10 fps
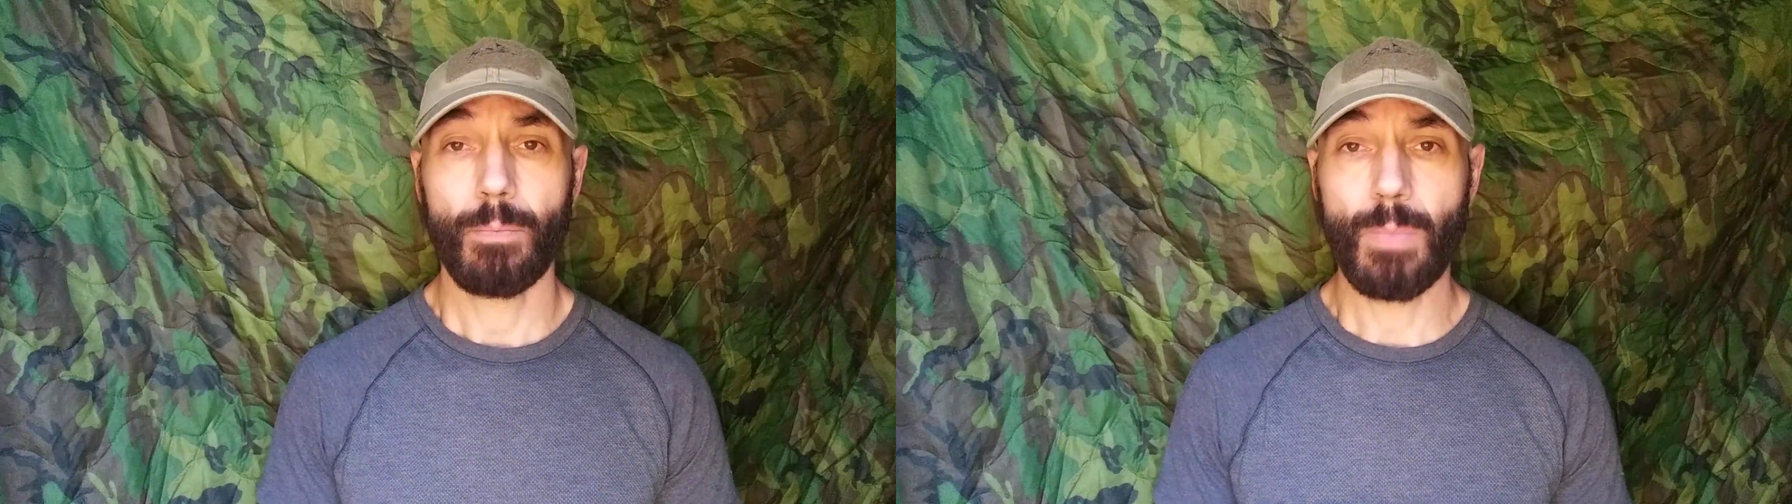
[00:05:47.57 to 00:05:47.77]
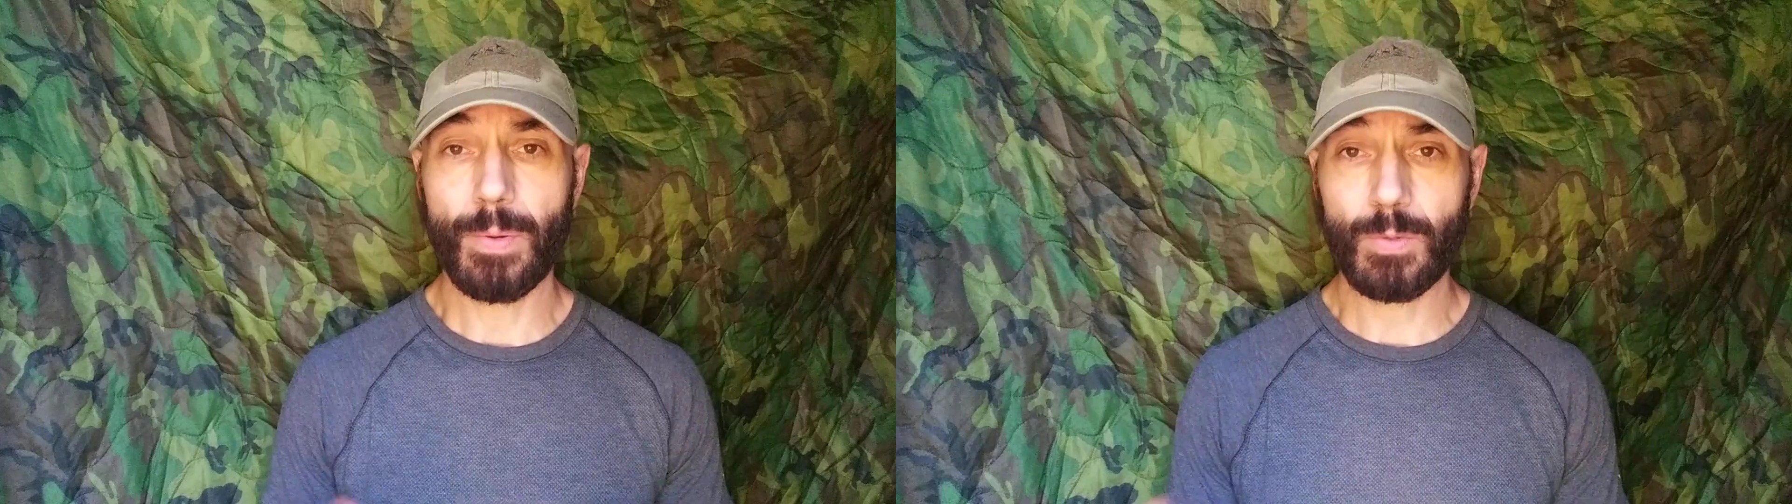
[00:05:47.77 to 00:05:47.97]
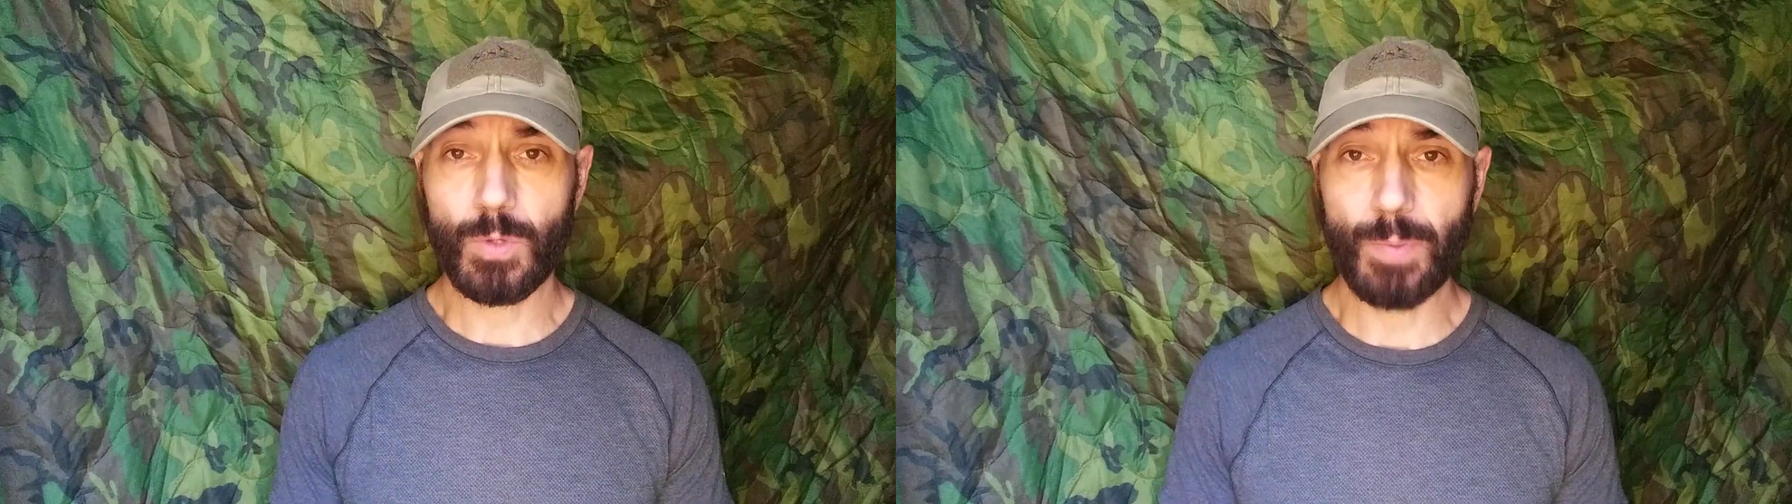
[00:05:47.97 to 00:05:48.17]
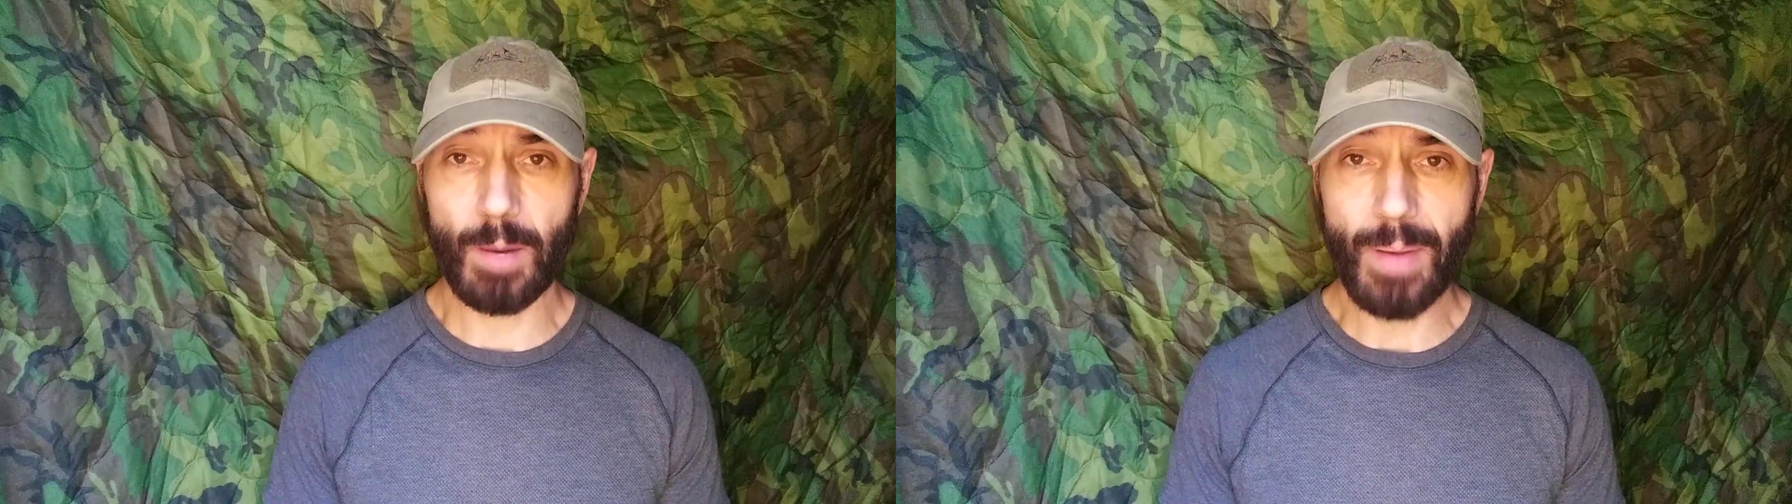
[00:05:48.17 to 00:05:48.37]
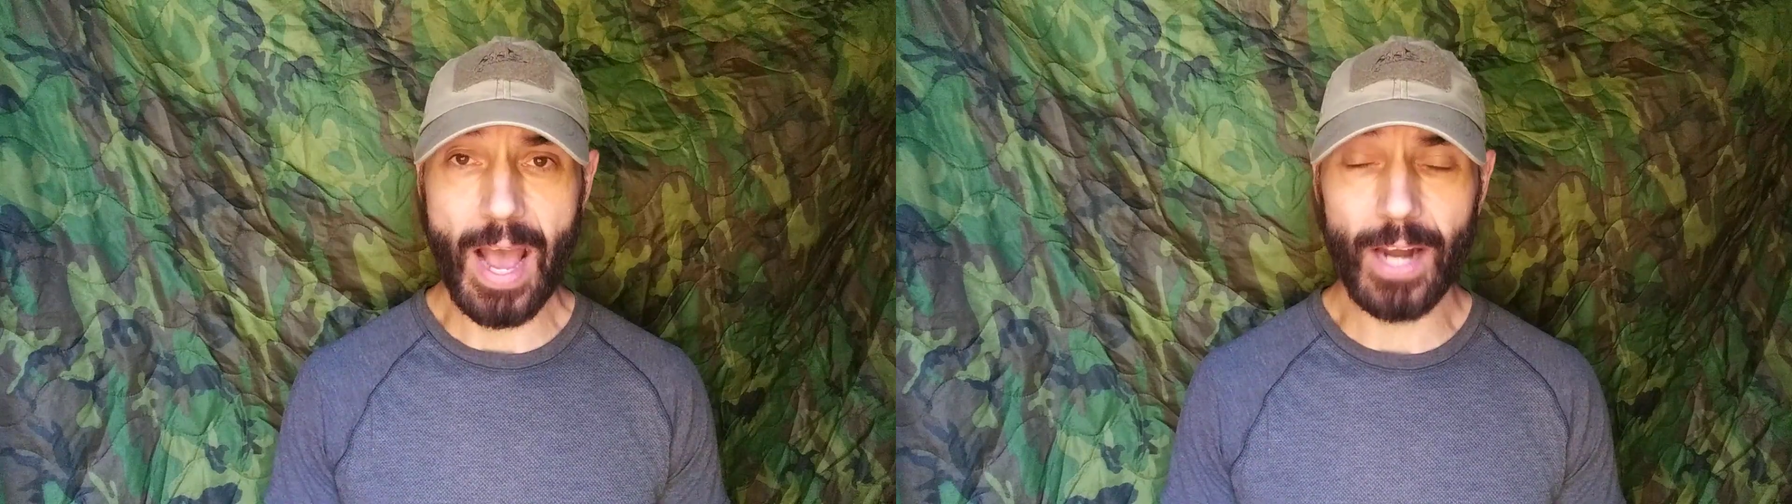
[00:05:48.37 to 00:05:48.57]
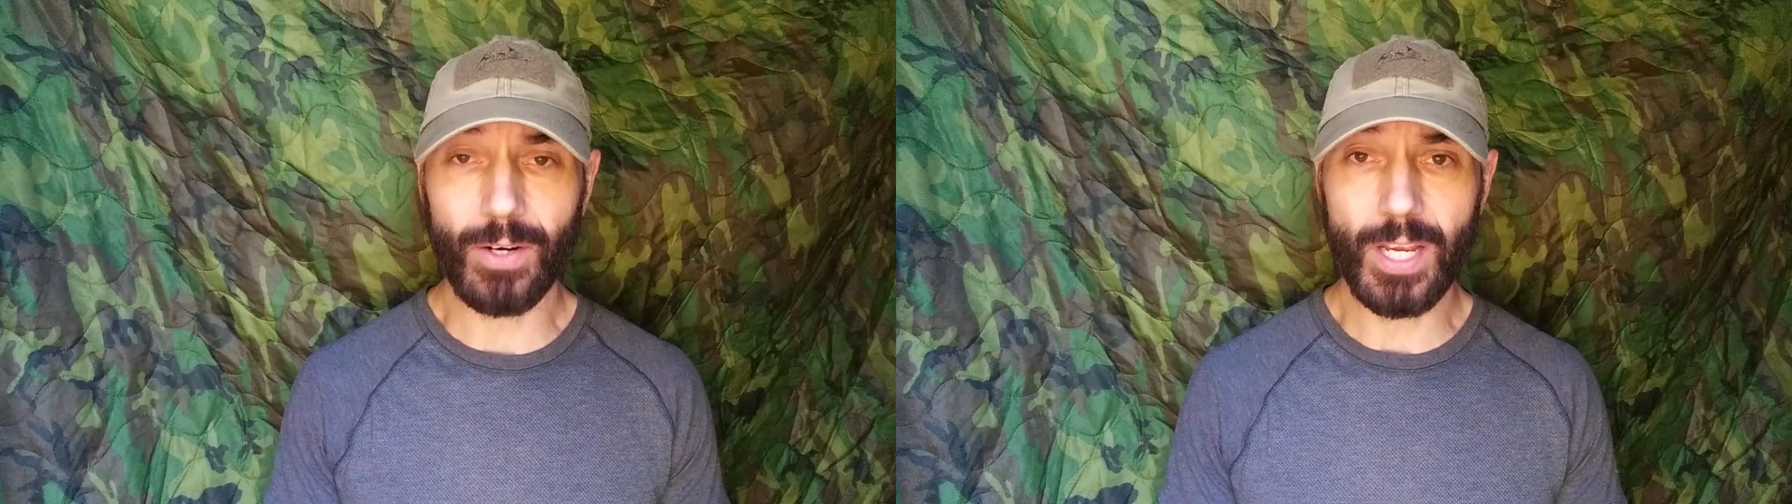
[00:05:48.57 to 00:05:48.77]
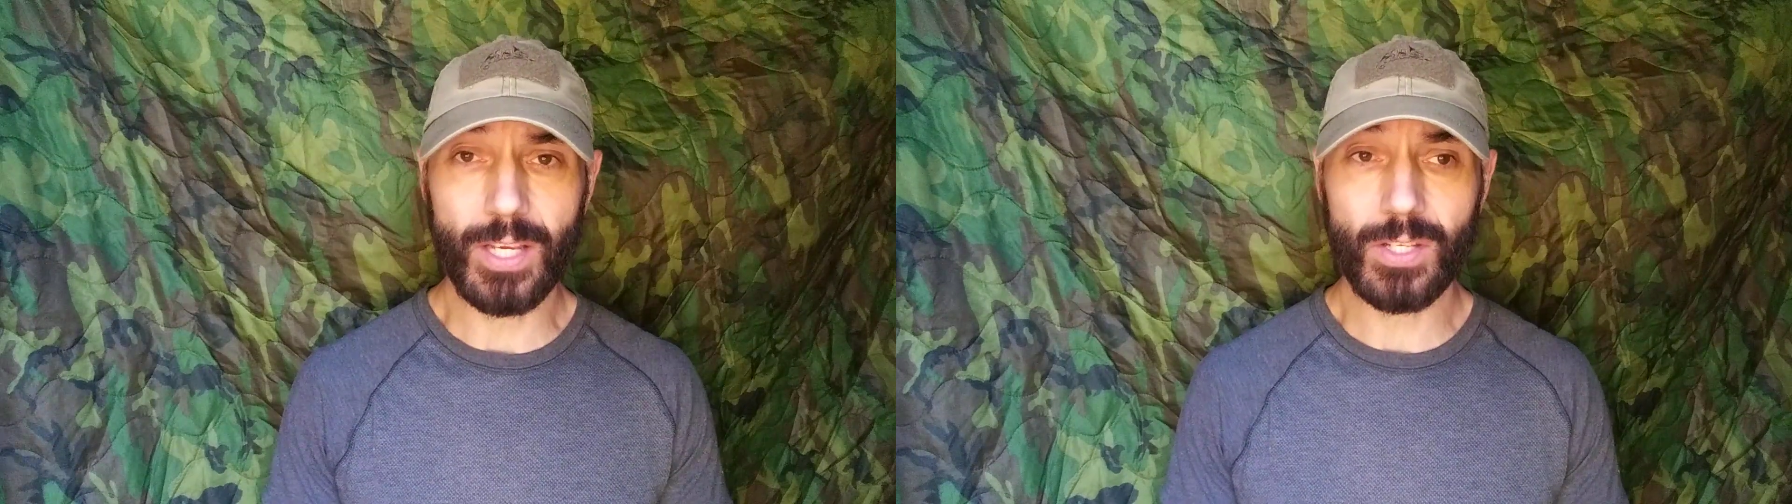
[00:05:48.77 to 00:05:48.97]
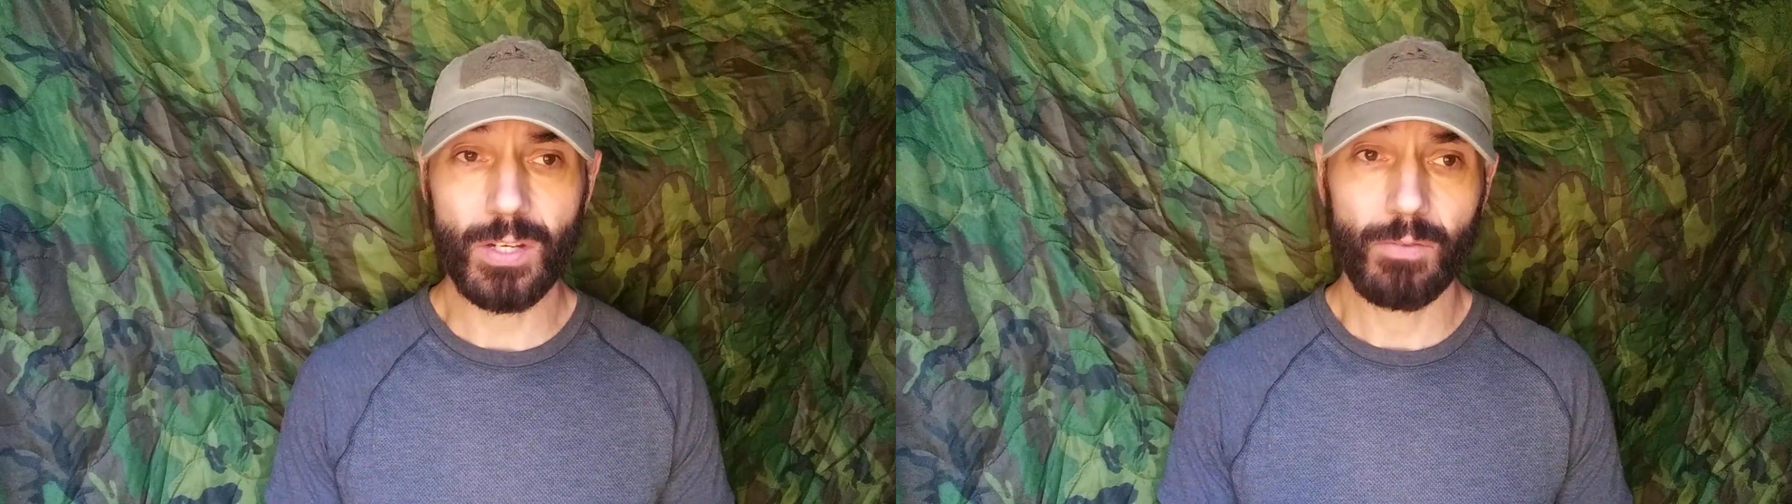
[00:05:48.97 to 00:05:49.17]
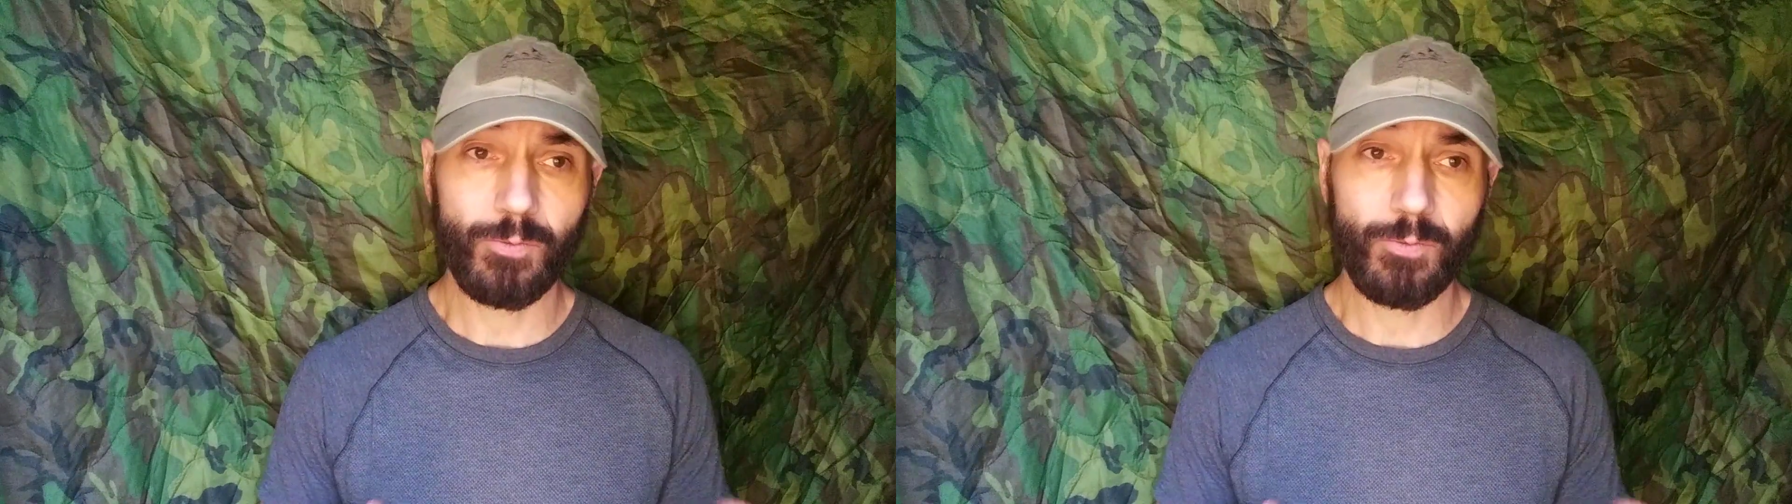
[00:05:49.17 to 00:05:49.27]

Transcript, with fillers: maybe some spare batteries